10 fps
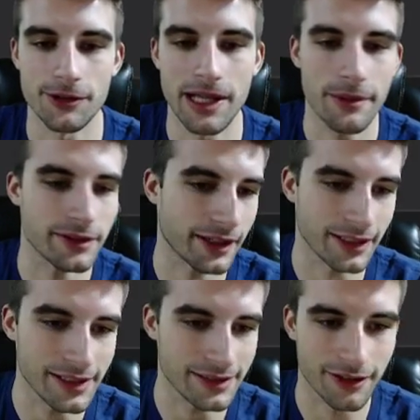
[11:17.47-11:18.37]
That was like
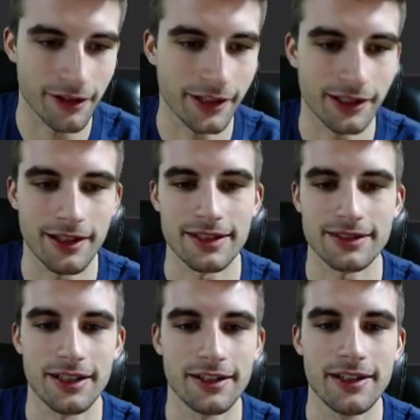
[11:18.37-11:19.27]
an easy target
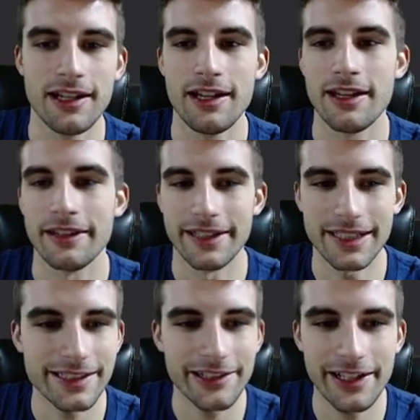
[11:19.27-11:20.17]
last night. This
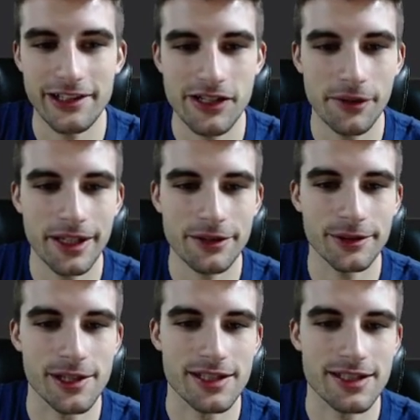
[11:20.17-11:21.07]
slate, there's no one that's
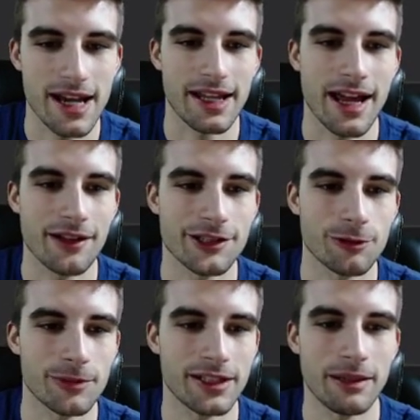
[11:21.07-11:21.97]
really standing out
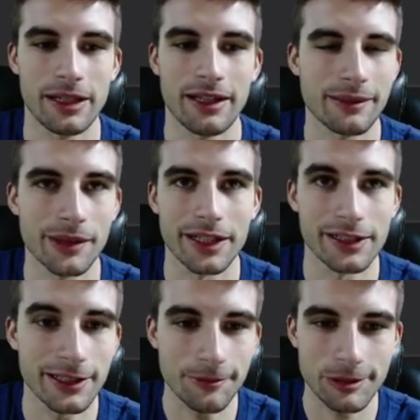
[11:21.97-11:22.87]
to me. I mean, like Brandon
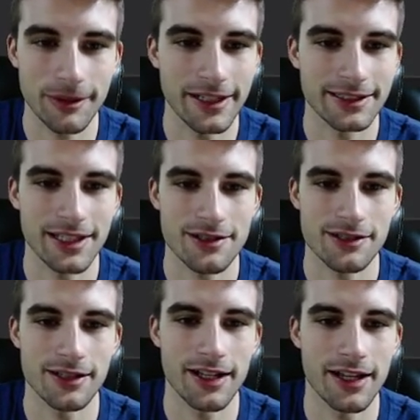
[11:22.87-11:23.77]
Ingram's price
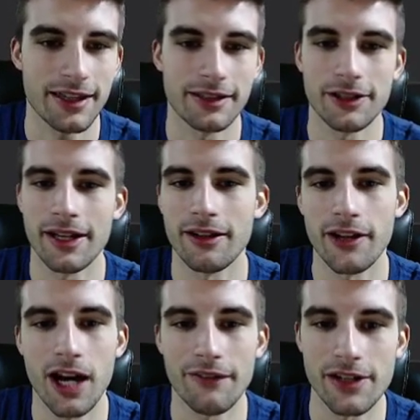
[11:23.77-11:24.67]
yesterday. Then you had the
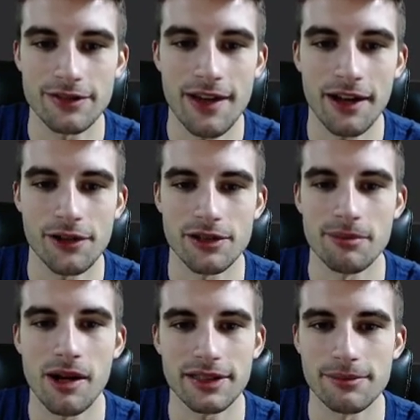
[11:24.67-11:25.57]
obvious values in
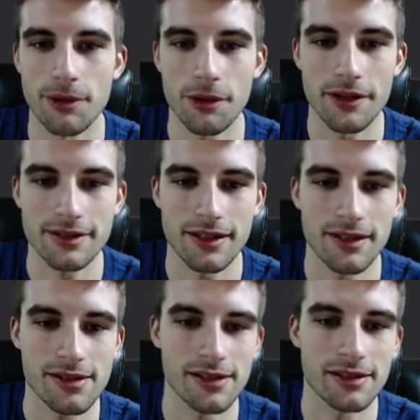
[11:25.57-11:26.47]
Monty Morris
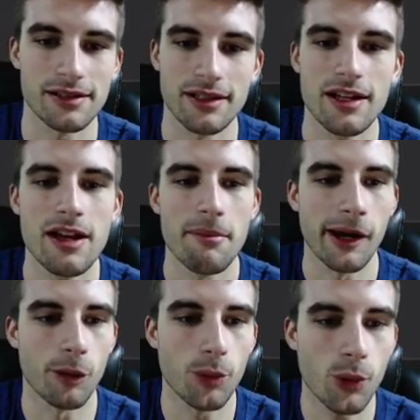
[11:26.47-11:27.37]
and
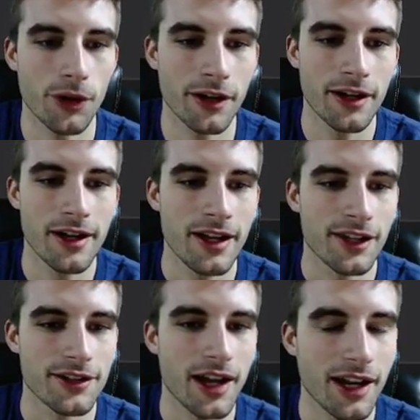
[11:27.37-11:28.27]
Michael Porter.
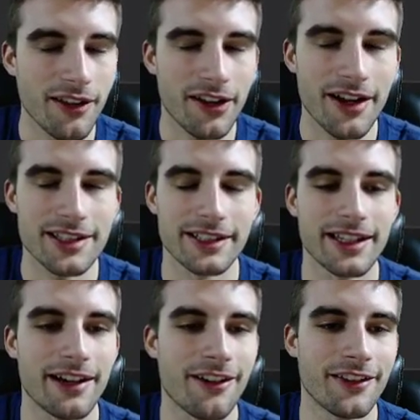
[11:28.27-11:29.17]
Not a lot of guys like
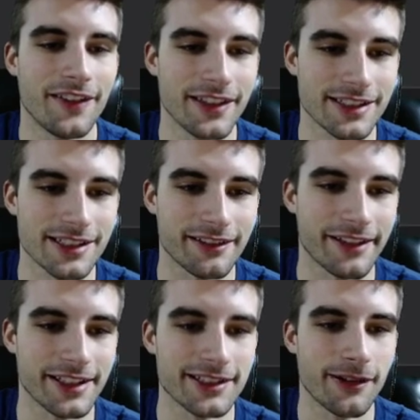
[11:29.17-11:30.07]
that on this
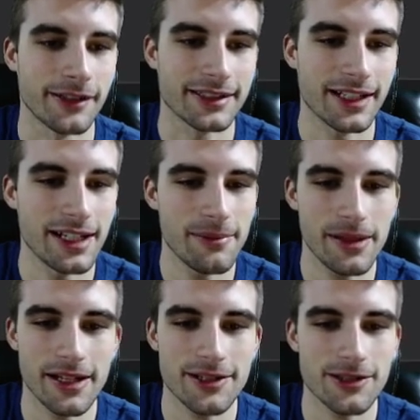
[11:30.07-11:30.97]
slate. So
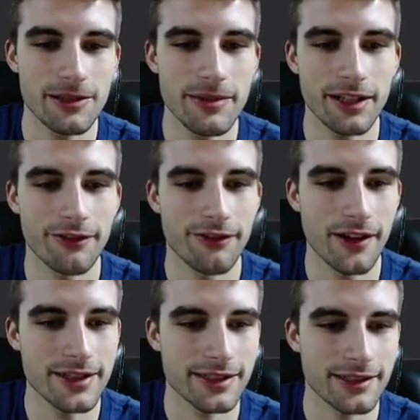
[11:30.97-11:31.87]
it should be a
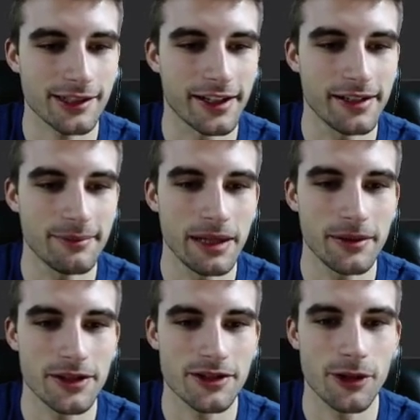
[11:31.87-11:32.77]
fun slate.
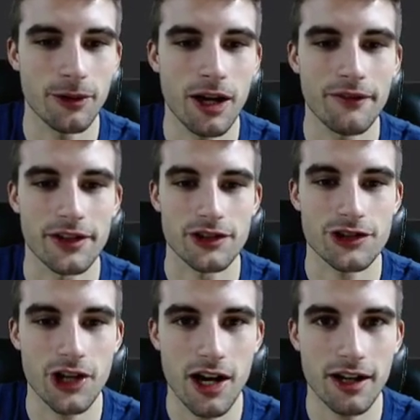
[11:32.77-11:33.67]
Maybe there's no obvious
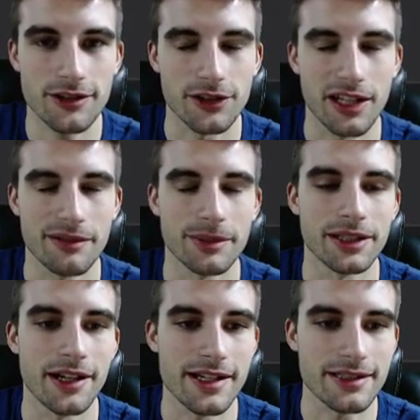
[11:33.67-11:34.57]
chalk, so that'd be
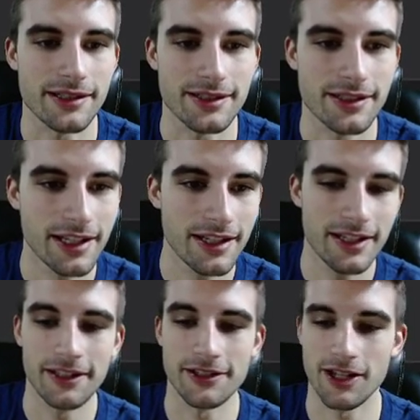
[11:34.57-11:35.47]
nice because
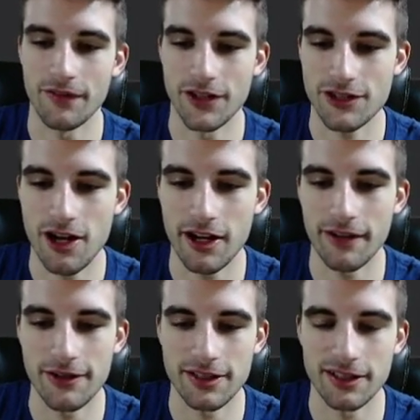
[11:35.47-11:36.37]
there's obvious chalk
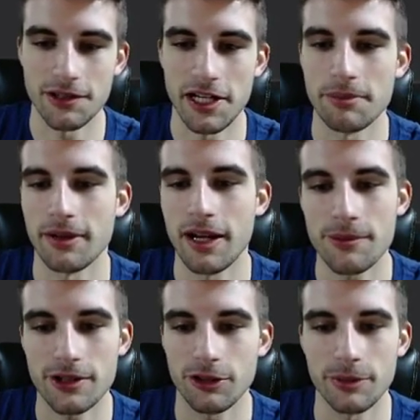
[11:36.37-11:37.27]
every single night. But I'm
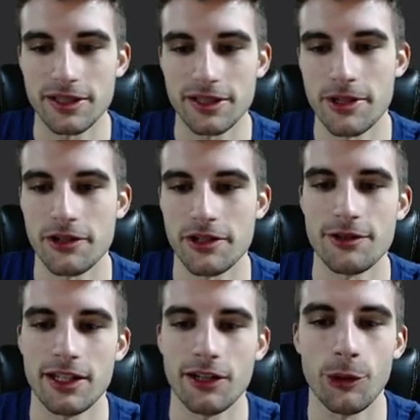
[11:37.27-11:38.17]
sure there'll be some injury
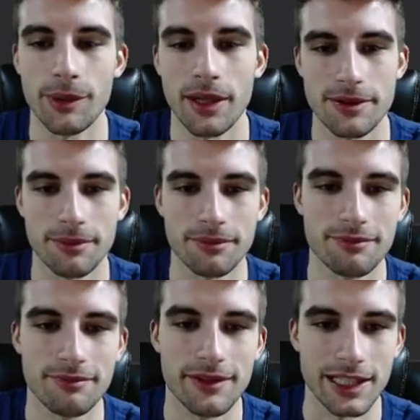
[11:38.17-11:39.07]
news that'll open up some
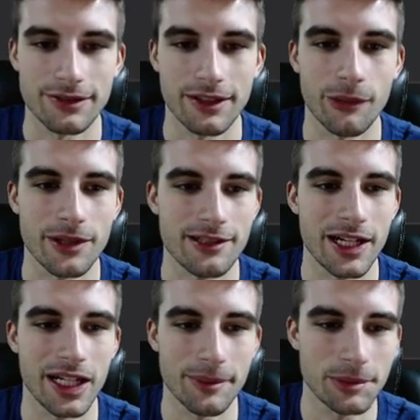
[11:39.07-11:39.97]
things for everyone's
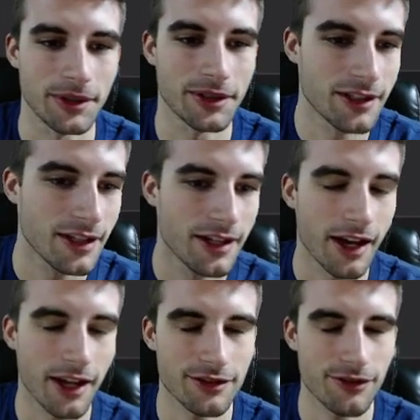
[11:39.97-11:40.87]
lineups. But
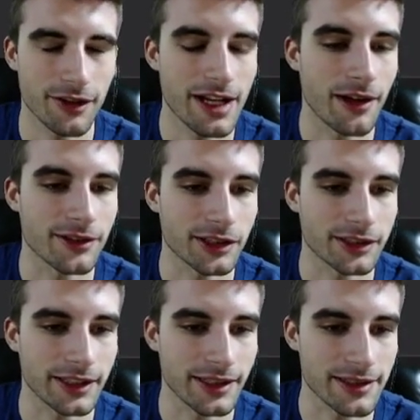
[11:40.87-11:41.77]
as of right now, it's looking
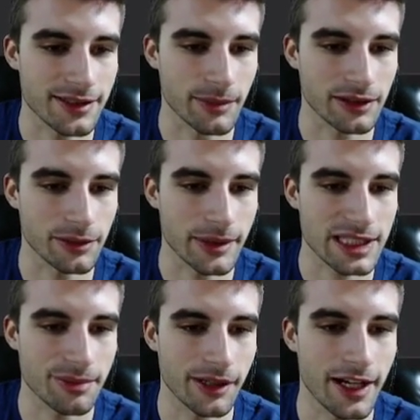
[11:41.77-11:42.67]
like things could be a little bit
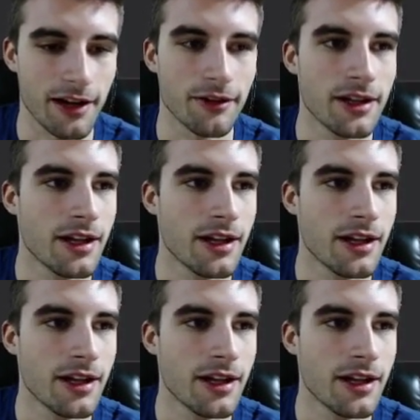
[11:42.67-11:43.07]
spread out.